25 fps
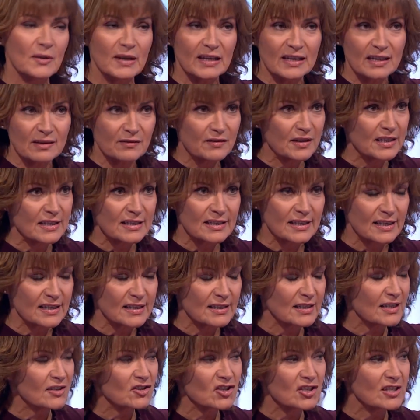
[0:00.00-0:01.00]
to any of these
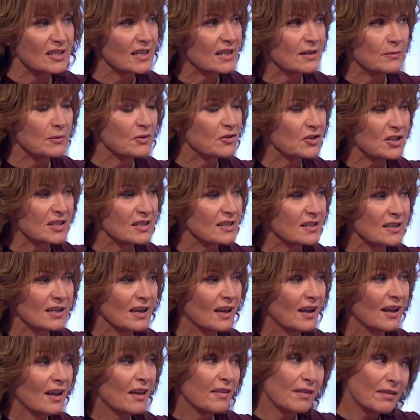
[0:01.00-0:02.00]
things because she said it would just
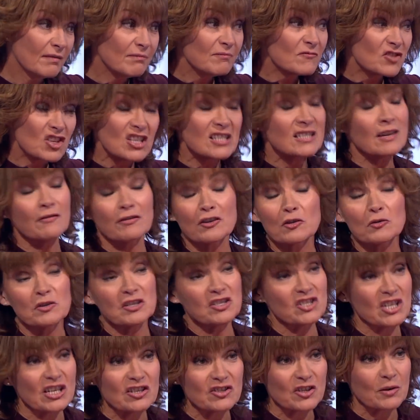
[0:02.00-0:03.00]
she's never
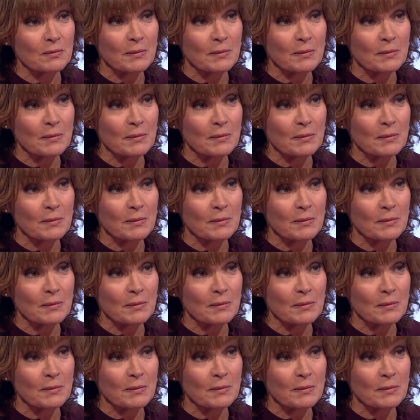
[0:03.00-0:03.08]
going to change